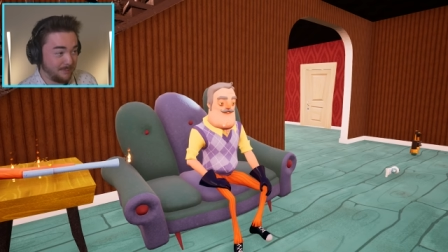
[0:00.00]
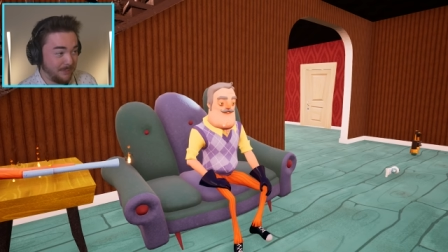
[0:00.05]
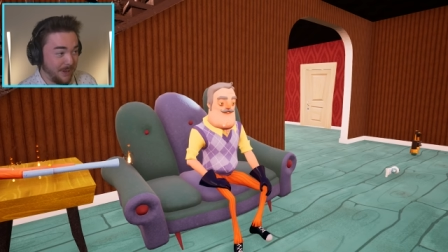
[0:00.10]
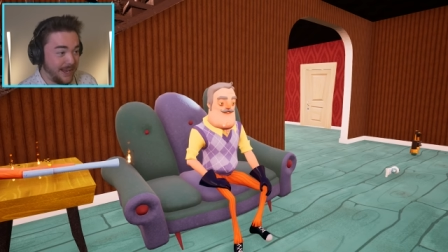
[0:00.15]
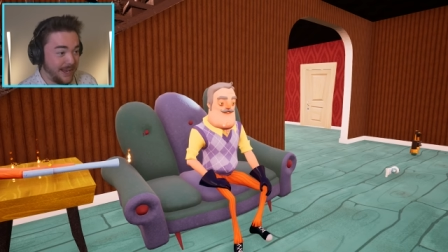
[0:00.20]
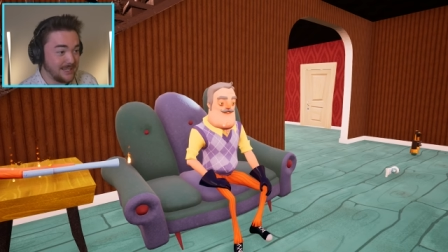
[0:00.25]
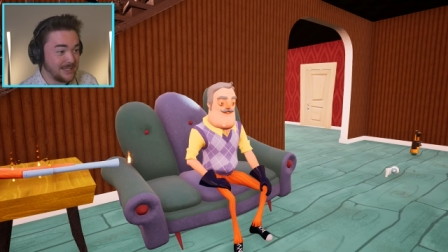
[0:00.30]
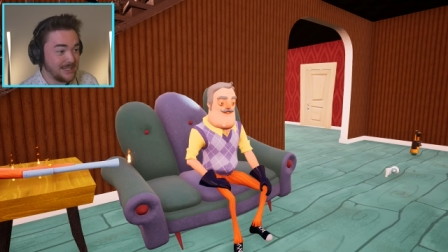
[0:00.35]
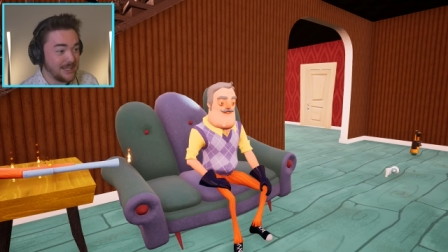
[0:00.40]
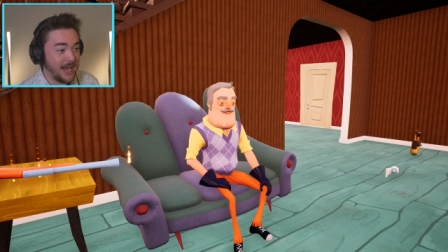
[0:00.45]

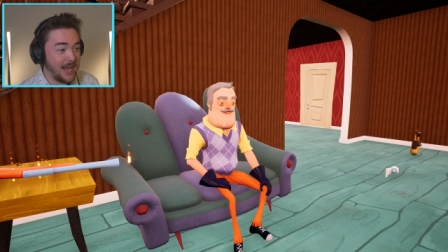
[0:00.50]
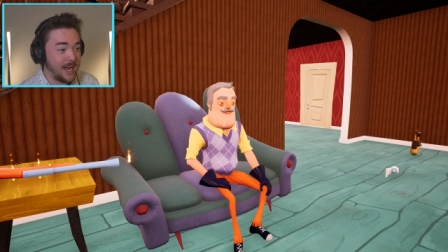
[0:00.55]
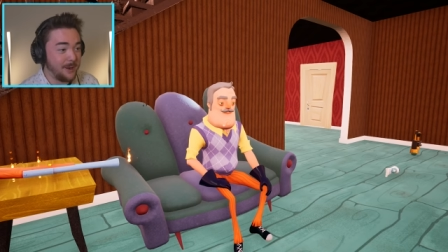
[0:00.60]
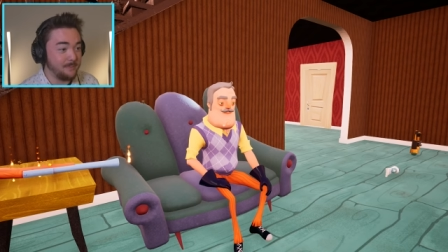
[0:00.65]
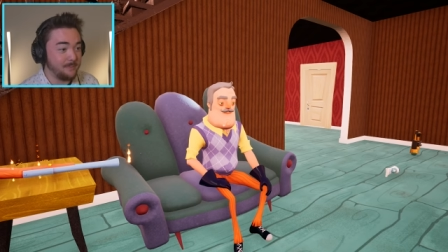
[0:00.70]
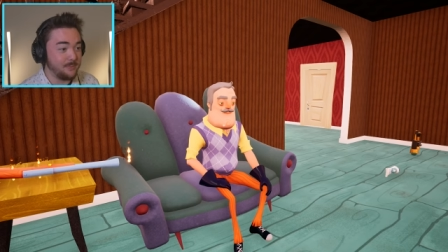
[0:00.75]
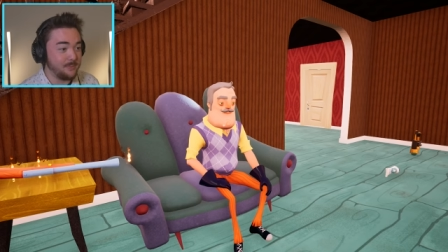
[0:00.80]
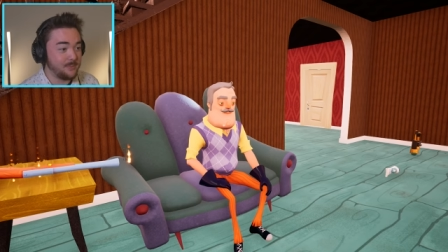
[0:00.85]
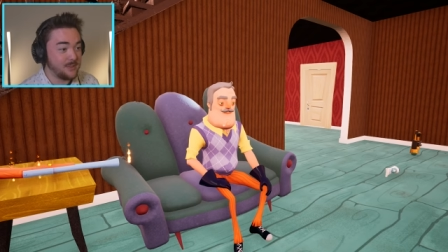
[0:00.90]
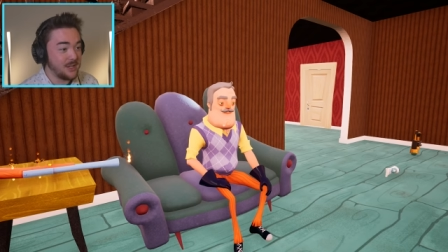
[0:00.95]
but I
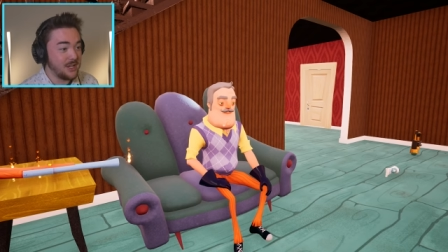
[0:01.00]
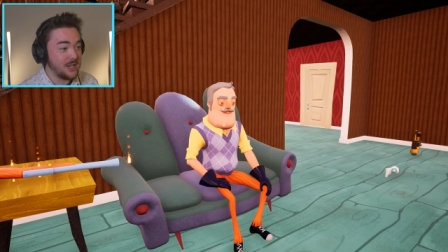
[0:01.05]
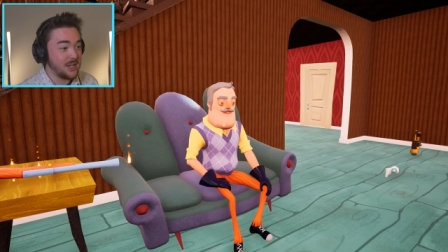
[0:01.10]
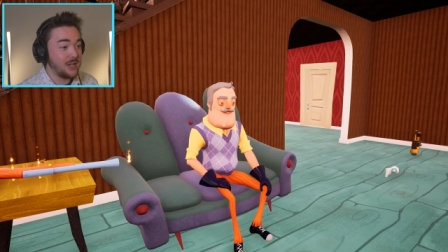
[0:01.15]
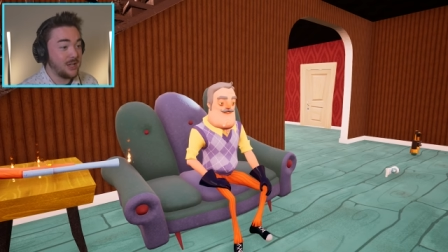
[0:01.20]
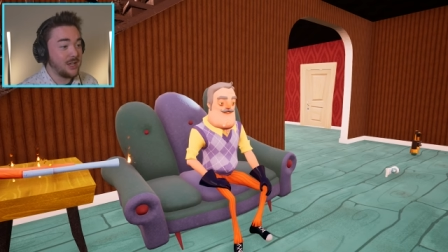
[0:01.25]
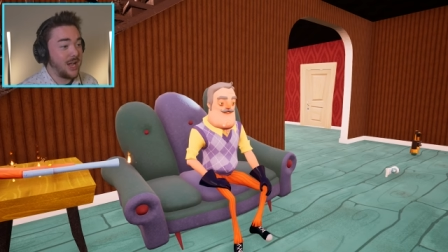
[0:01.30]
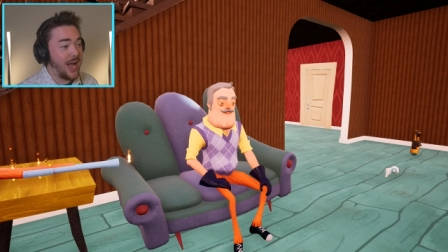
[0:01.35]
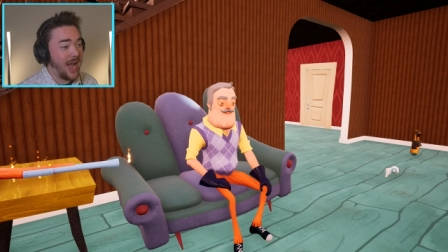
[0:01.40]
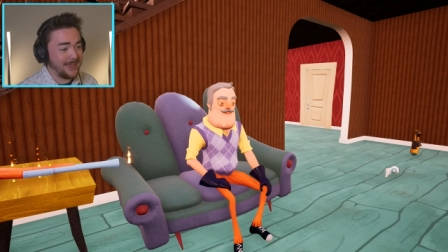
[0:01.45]

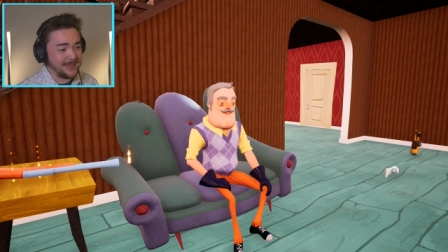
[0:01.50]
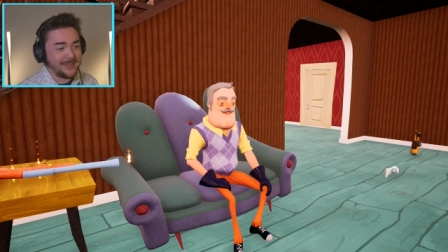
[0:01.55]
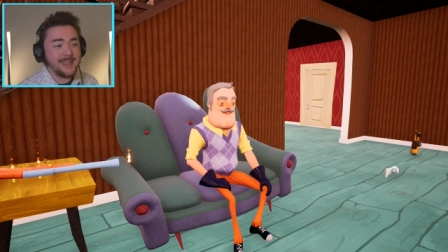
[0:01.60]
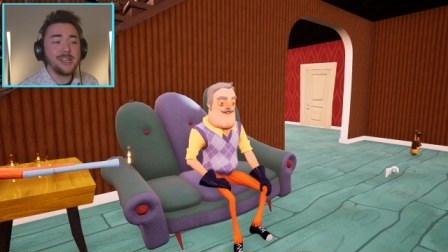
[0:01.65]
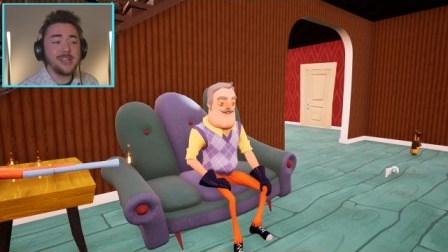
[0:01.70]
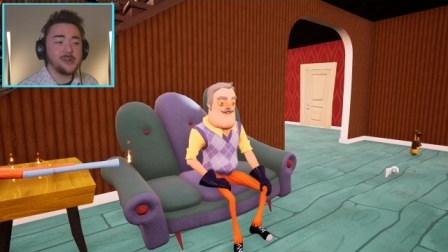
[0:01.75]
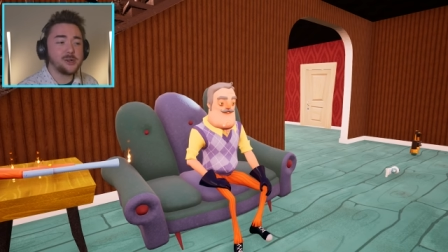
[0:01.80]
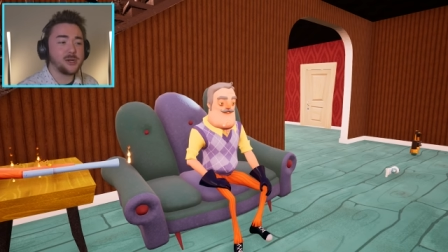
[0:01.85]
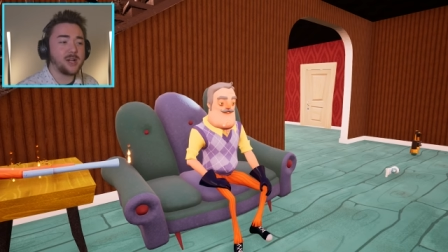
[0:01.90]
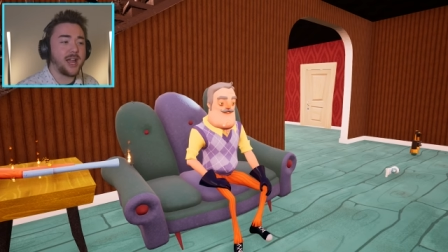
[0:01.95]

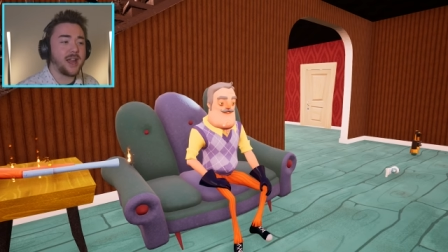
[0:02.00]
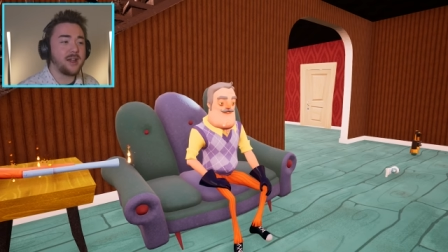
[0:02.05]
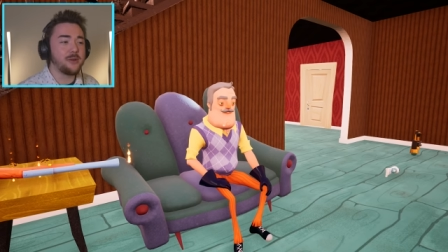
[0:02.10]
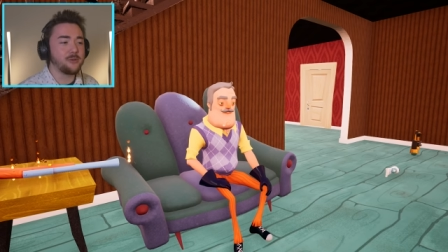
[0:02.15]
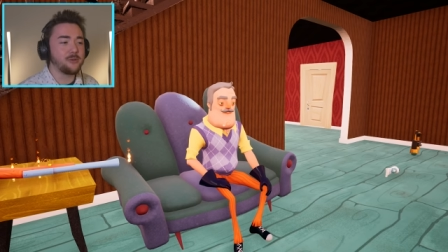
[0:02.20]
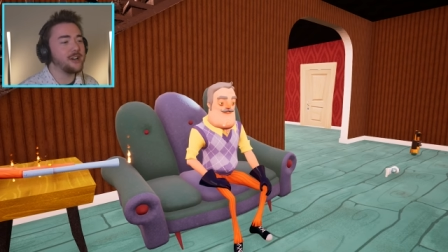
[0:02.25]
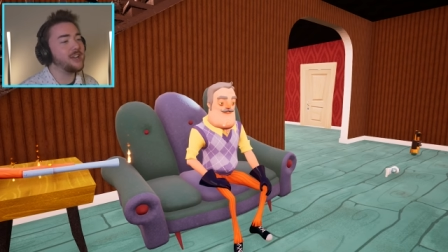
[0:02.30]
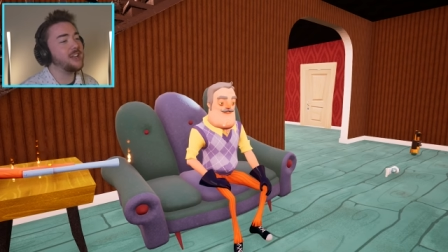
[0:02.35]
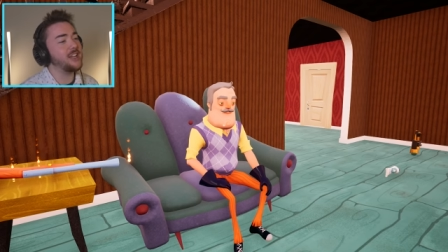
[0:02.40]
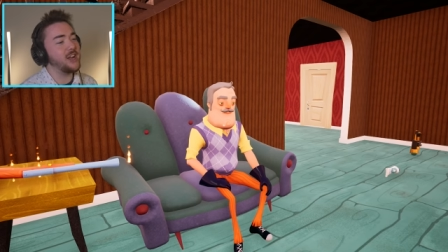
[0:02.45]
think you're getting
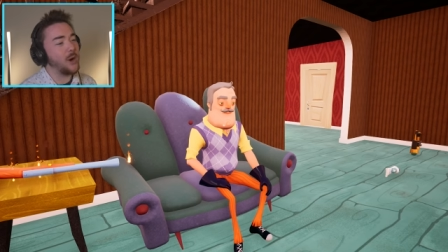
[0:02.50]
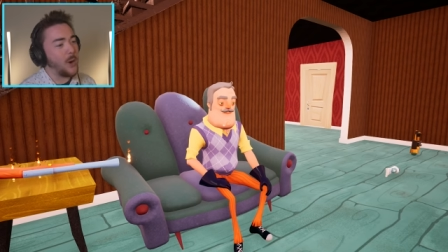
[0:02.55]
really